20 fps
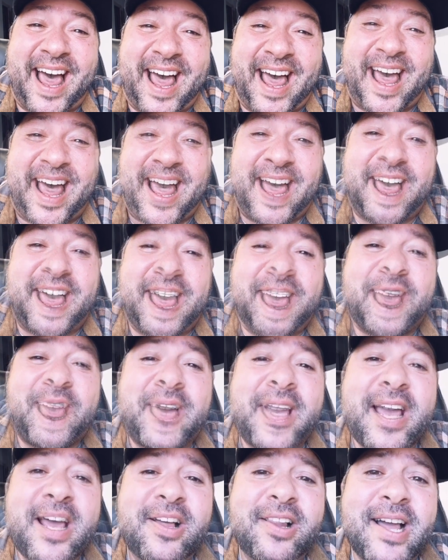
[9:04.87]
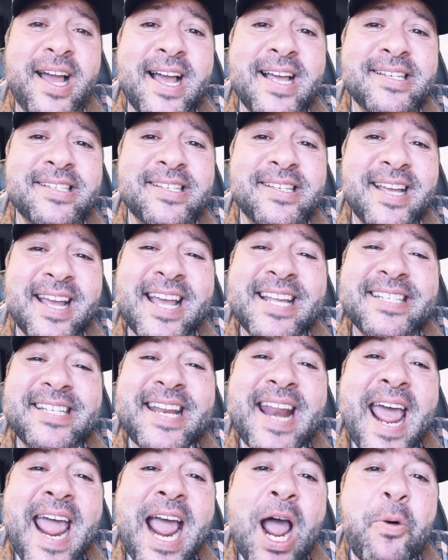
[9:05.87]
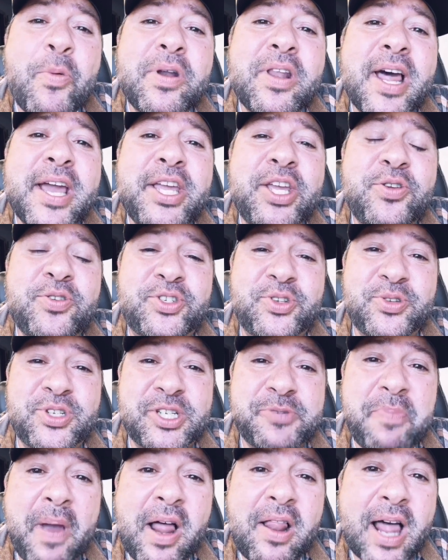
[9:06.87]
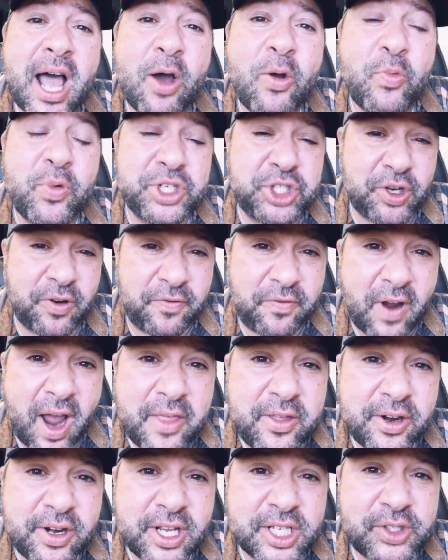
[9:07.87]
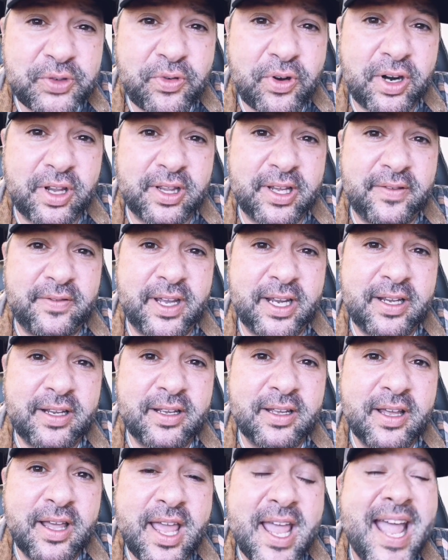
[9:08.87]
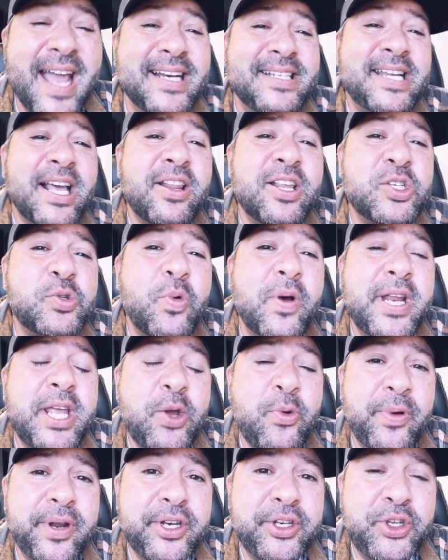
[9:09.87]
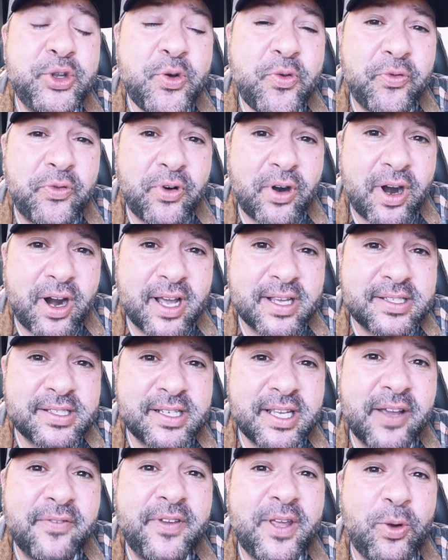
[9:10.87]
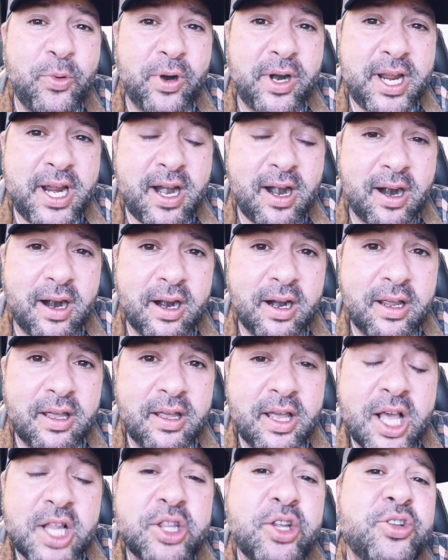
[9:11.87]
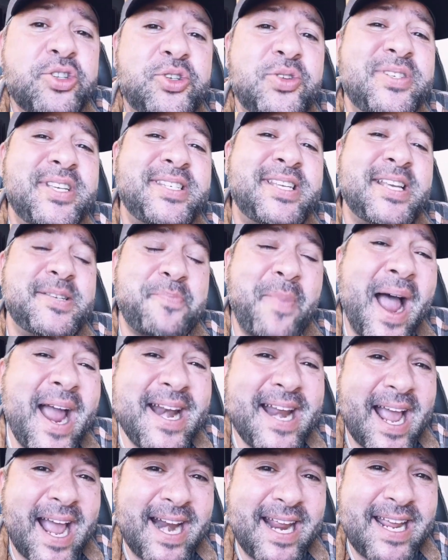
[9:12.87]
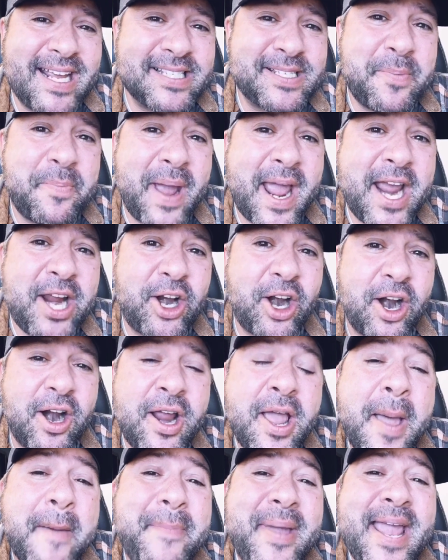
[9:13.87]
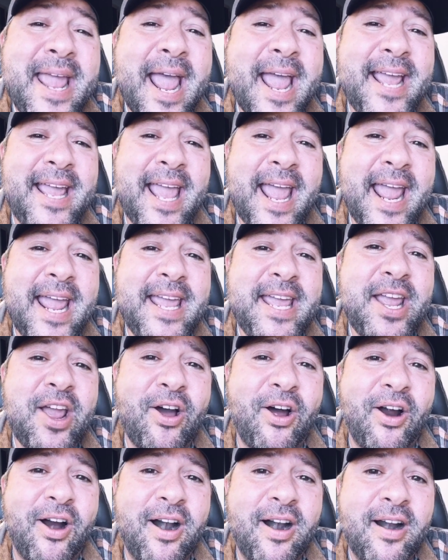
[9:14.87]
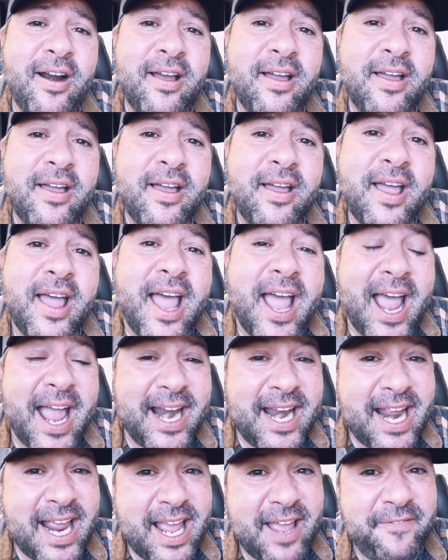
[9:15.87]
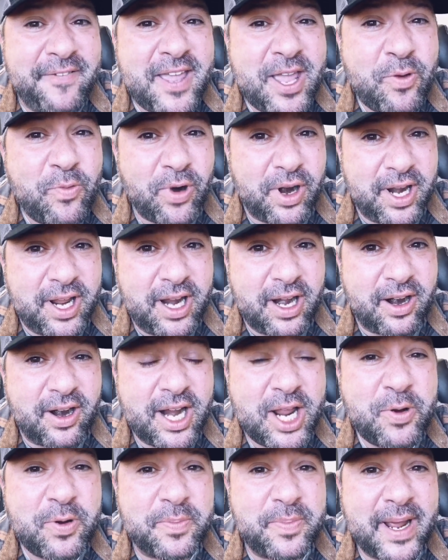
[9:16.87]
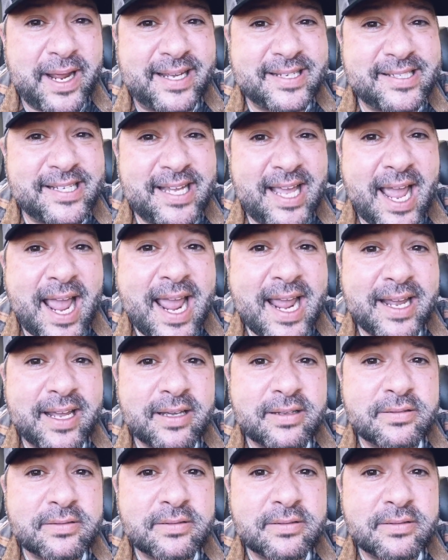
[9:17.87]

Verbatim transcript: He says, Okay, class, today I would like you to spell out what your father does for a living and tell us what he would do for us if he were here. Little Susie says, My daddy is a baker, B A K E R, and if he were here, he would bake us a cake.